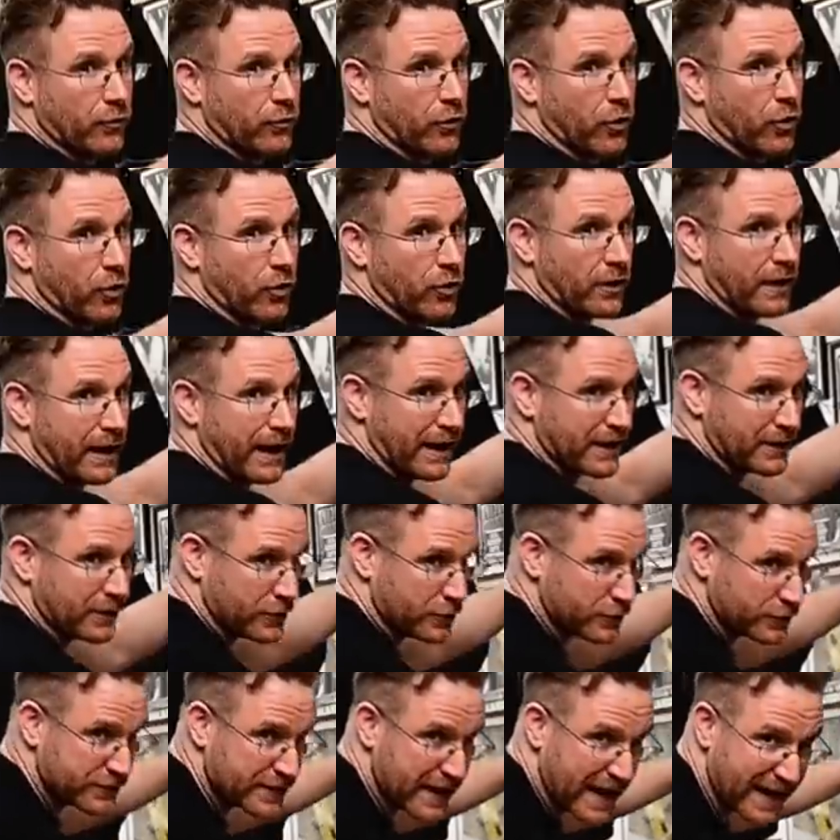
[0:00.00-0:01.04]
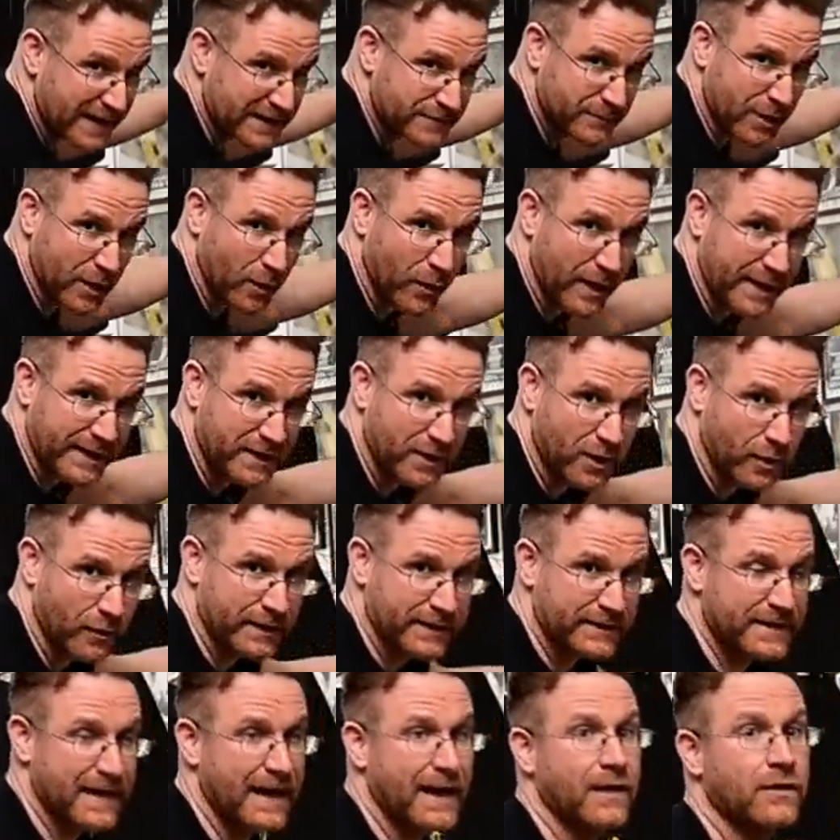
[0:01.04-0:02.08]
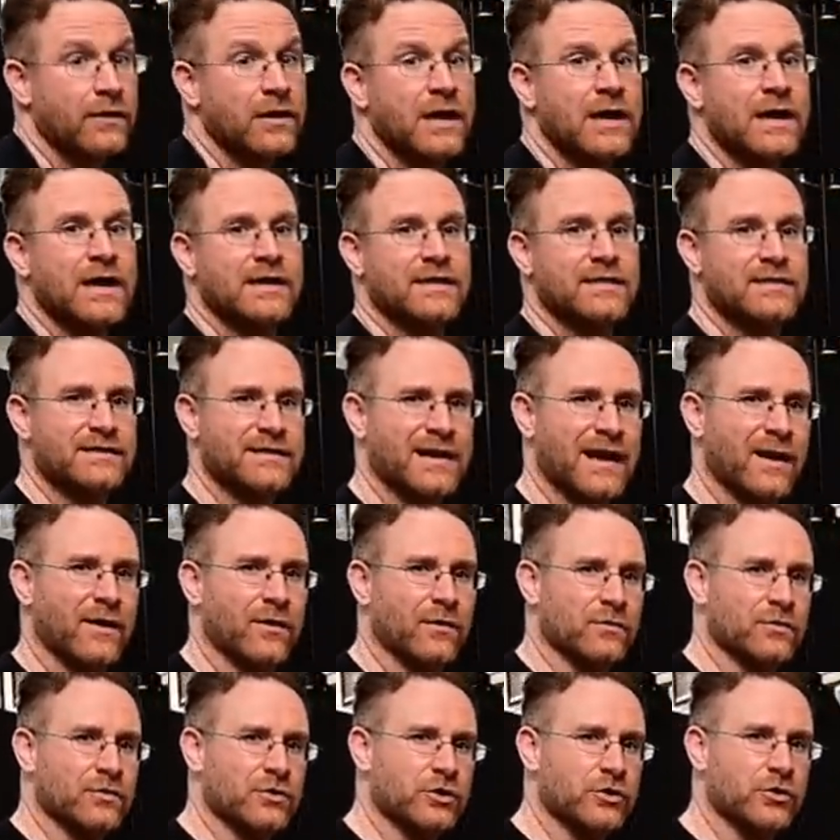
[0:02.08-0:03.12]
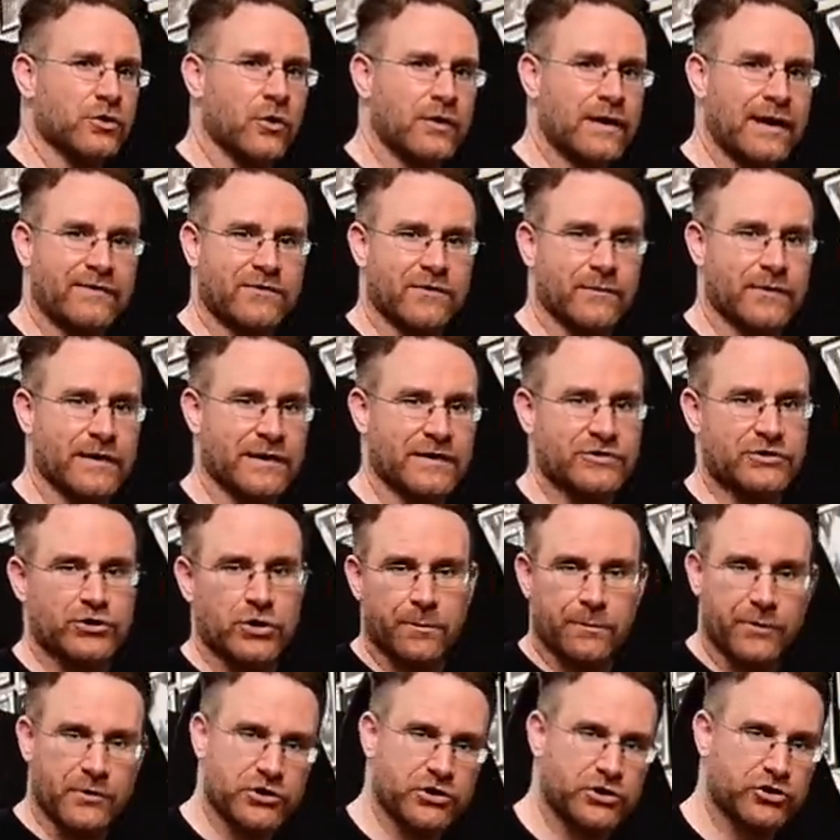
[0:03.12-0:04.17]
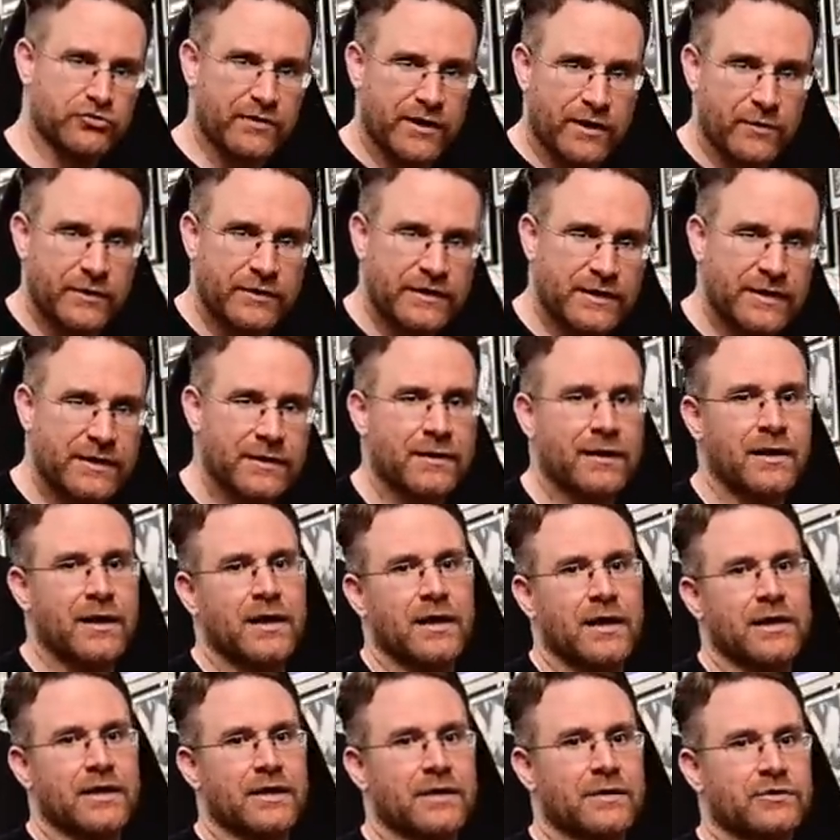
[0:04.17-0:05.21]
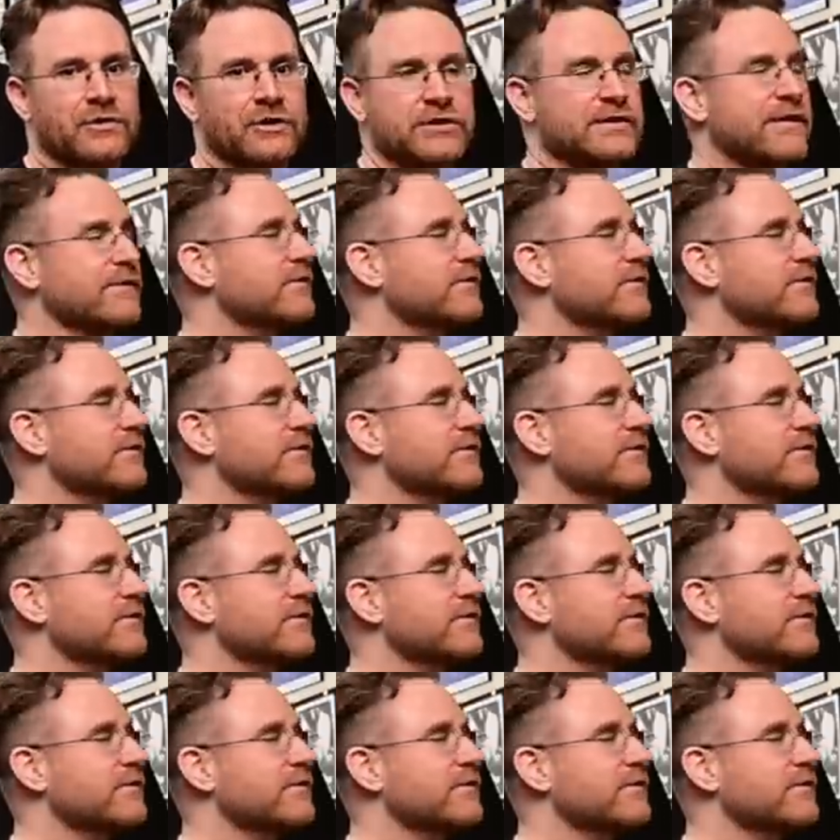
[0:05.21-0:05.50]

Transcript: roll and use that as my weight going down. Now, you don't have to be super straight with it. You just